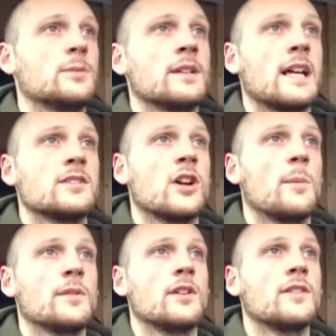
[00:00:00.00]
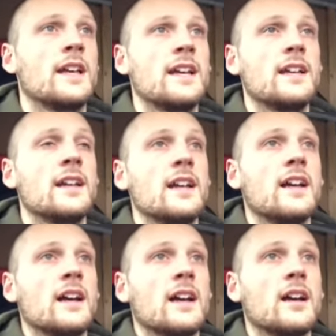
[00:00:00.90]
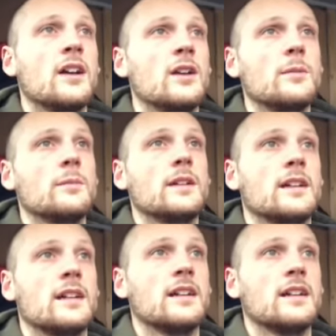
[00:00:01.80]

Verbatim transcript: nice comment on there. Um,